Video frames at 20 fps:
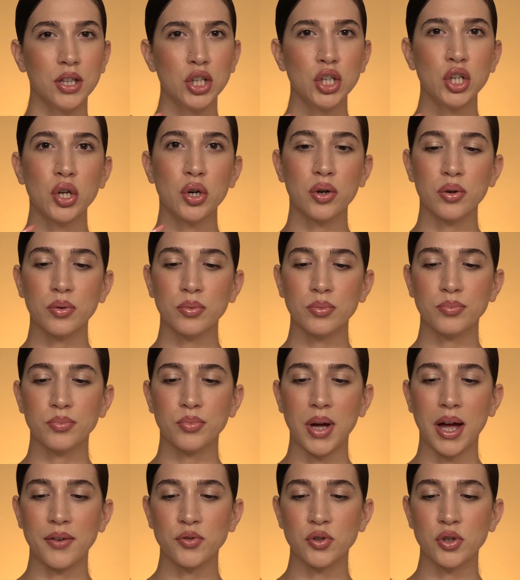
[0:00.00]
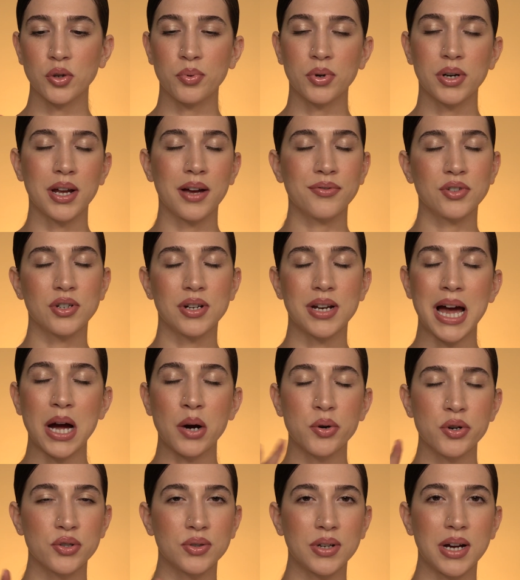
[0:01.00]
you know, after you put it after an
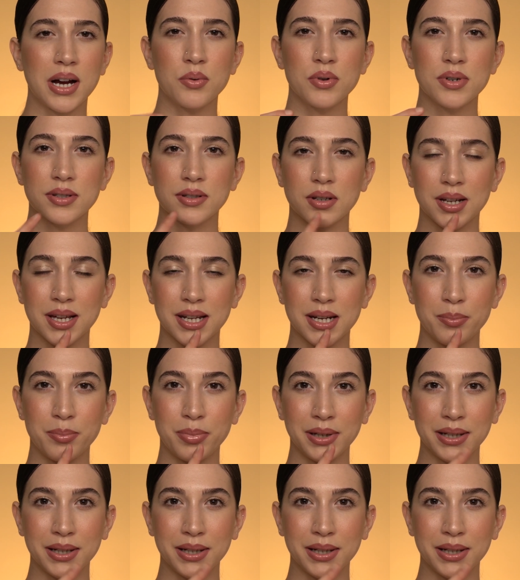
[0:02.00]
hour, 2 hours, start kind of